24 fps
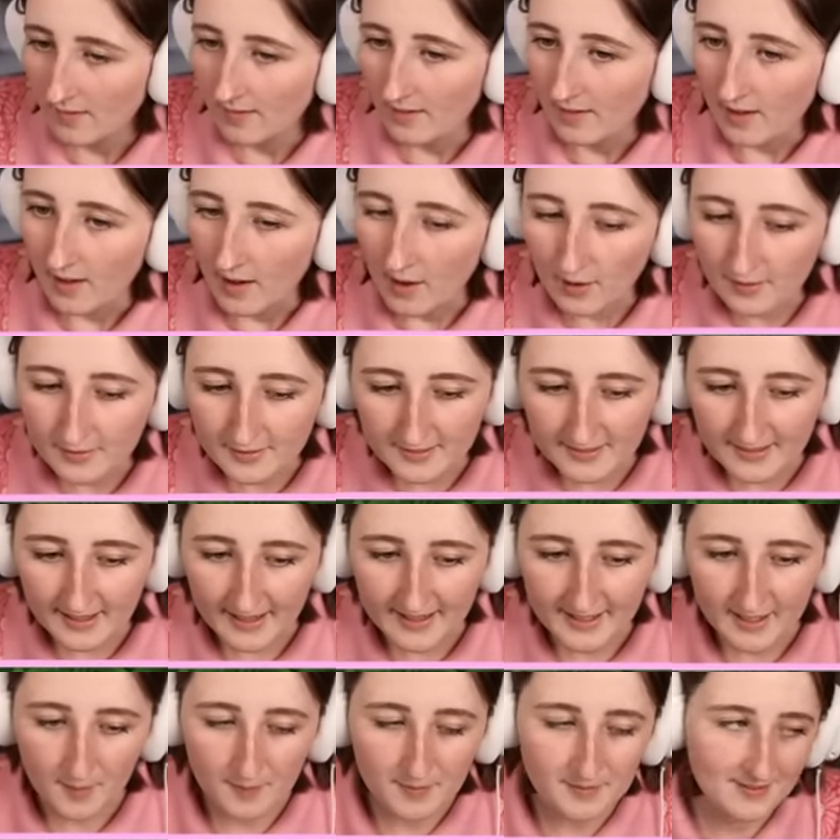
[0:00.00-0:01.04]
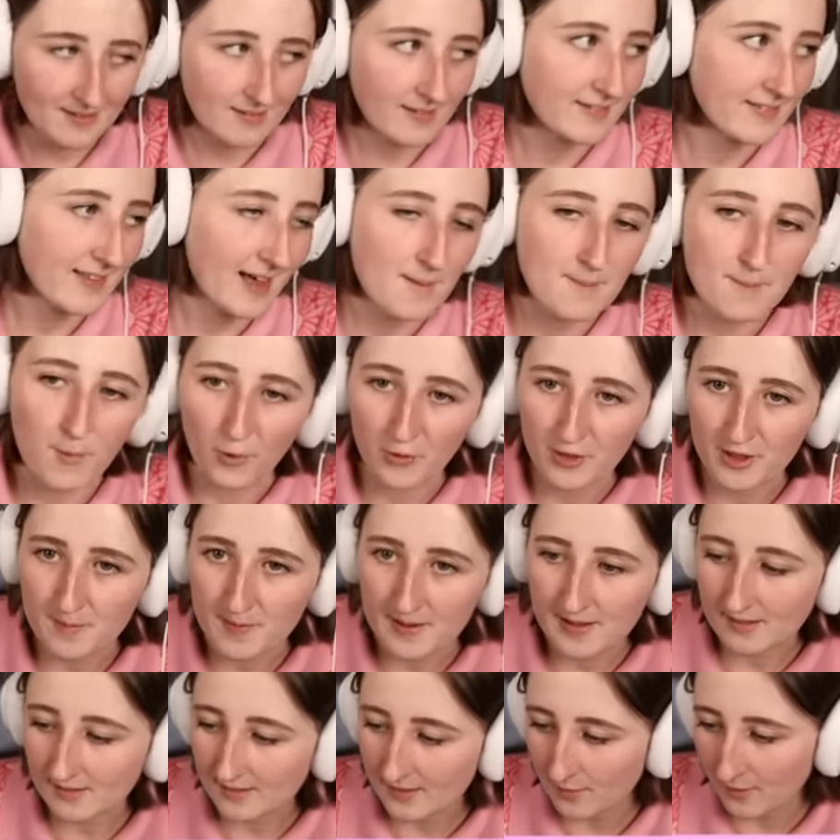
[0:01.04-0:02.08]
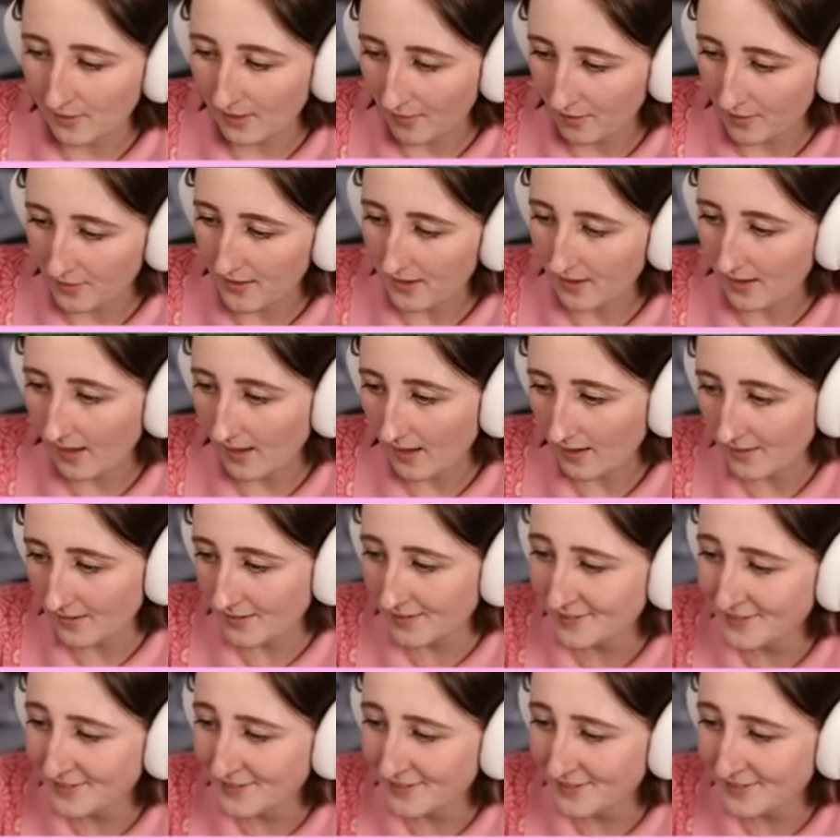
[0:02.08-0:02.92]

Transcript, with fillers: I was gonna end up selling that moldy pizza without thinking.